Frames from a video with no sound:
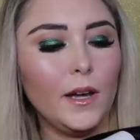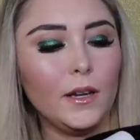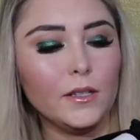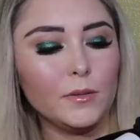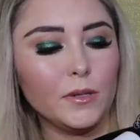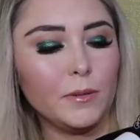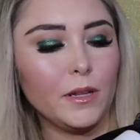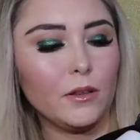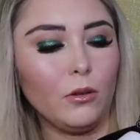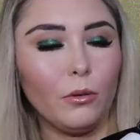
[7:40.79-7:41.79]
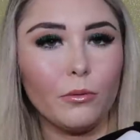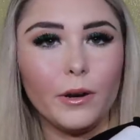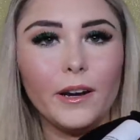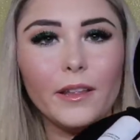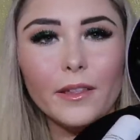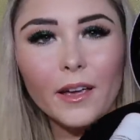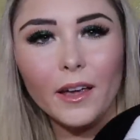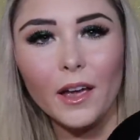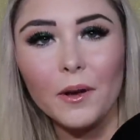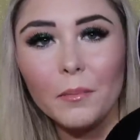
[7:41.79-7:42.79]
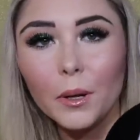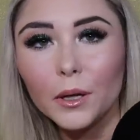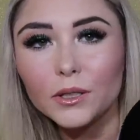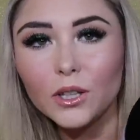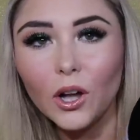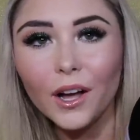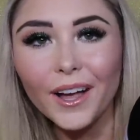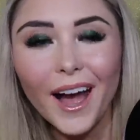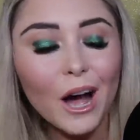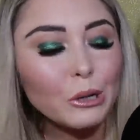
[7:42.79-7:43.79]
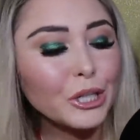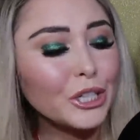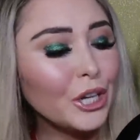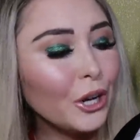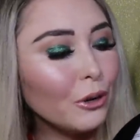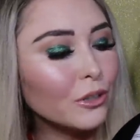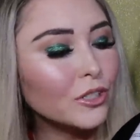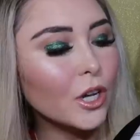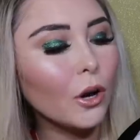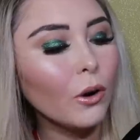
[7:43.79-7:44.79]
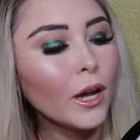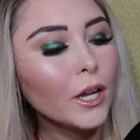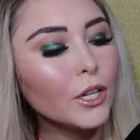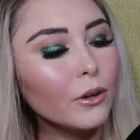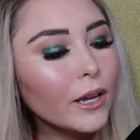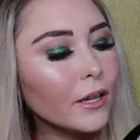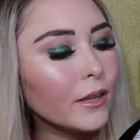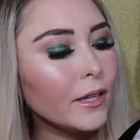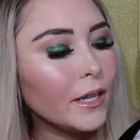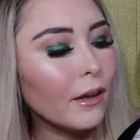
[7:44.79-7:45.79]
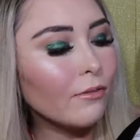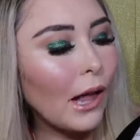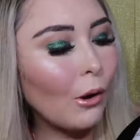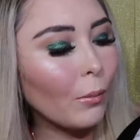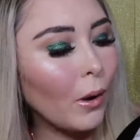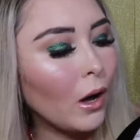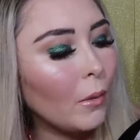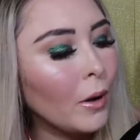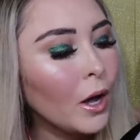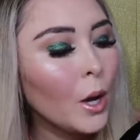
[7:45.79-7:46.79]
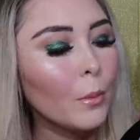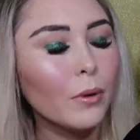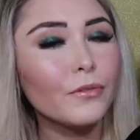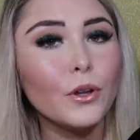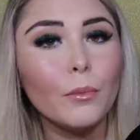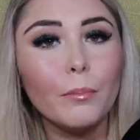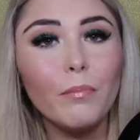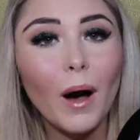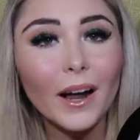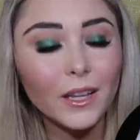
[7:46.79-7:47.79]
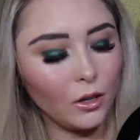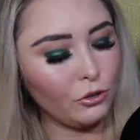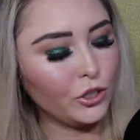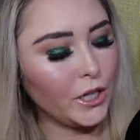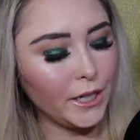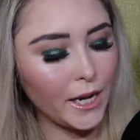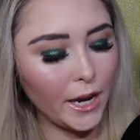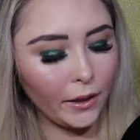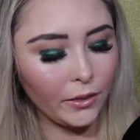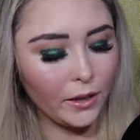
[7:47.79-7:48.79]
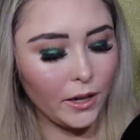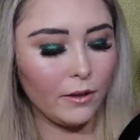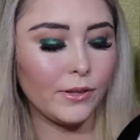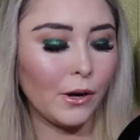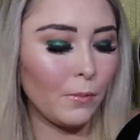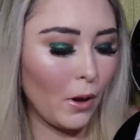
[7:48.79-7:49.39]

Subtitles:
and it's supposed to be like a little 3D thing, but look how cute. So you get the Flower Bomb perfume body lotion and the Flower